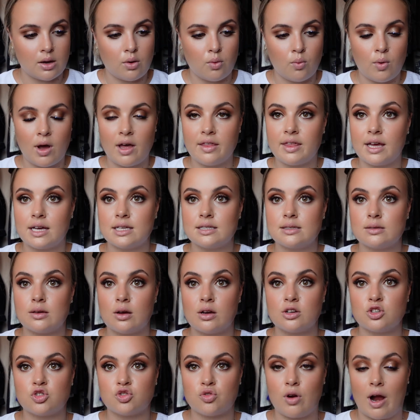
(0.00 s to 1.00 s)
While that's
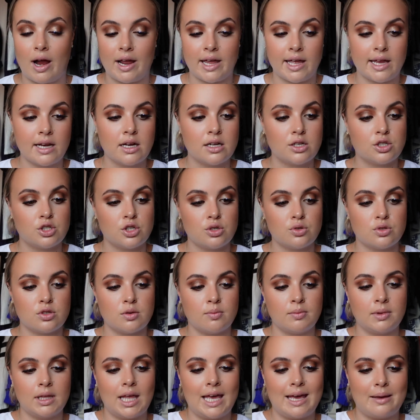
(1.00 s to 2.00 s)
drying, do
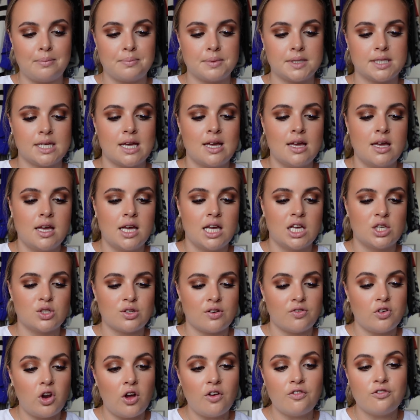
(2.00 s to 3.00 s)
some lips.
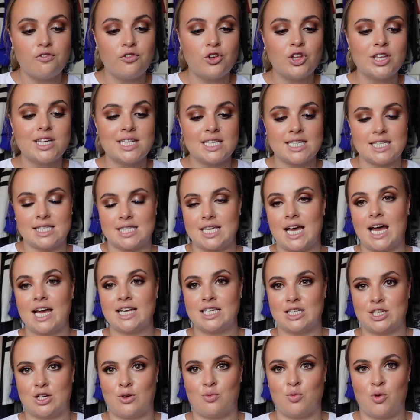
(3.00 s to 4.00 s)
So I've not fully
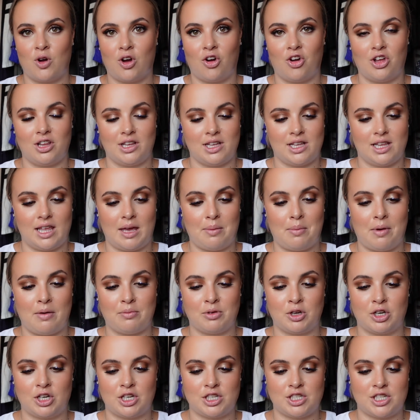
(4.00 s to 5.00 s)
decided on what colour lip
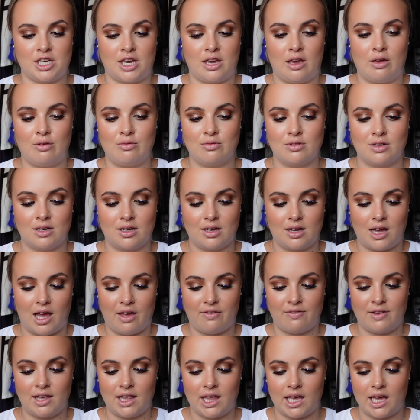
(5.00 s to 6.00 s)
I'm going to do. I
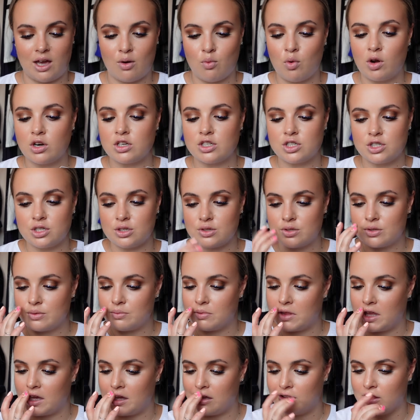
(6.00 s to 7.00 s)
feel like I want to do
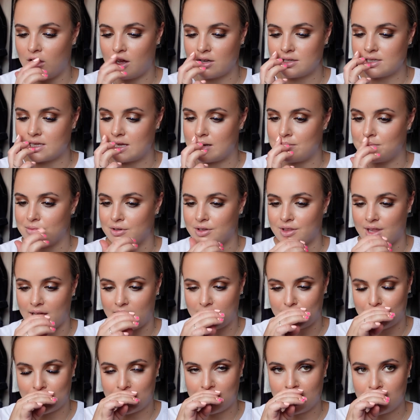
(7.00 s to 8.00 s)
something glossy, but
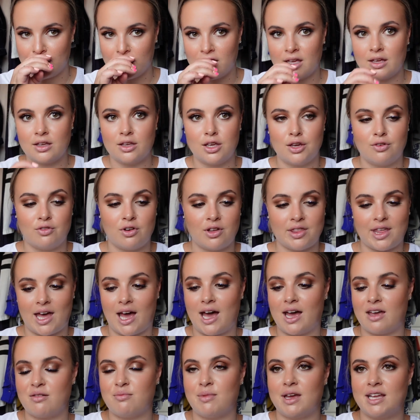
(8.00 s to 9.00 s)
then you've got the
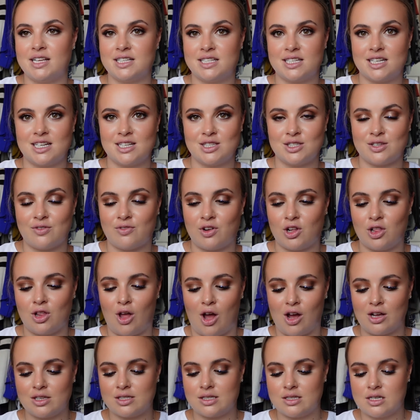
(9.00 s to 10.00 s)
high maintenance of a
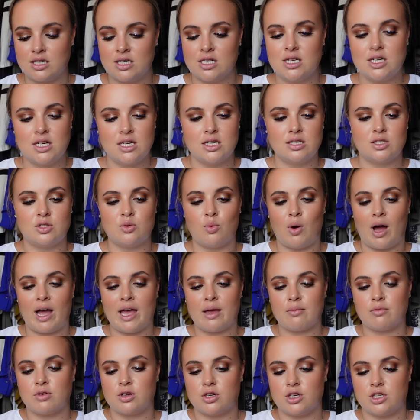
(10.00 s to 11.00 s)
gloss. So what I
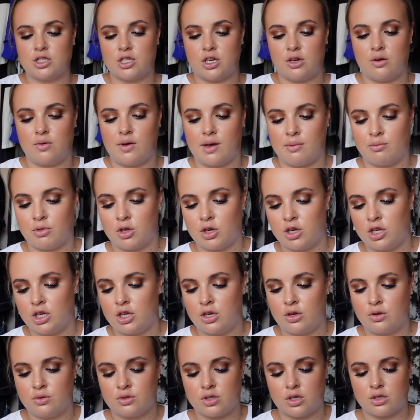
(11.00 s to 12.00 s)
am going to do, I'm going to
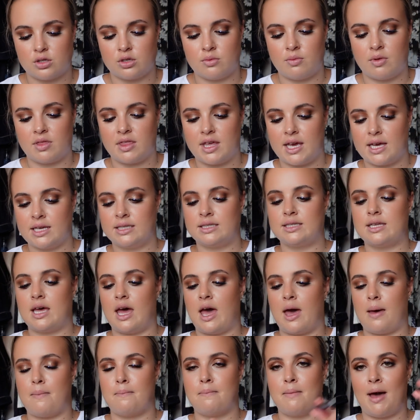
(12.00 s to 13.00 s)
use some of this
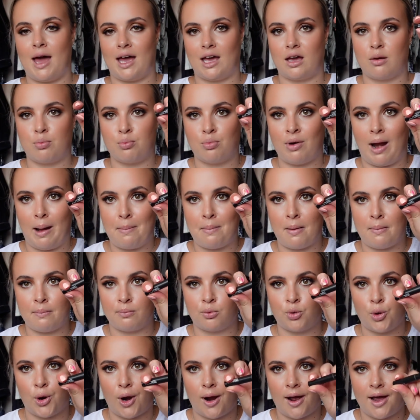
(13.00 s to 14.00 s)
MAC Prep and
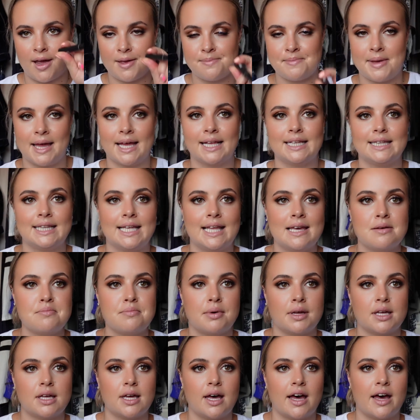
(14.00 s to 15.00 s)
Prime
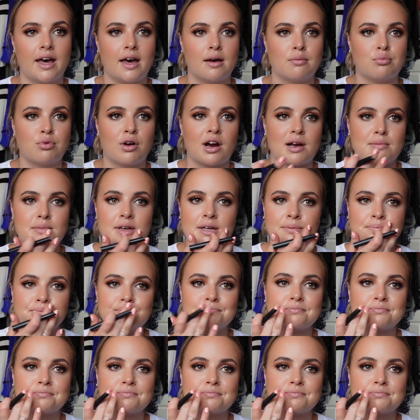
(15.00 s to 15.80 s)
lip primer.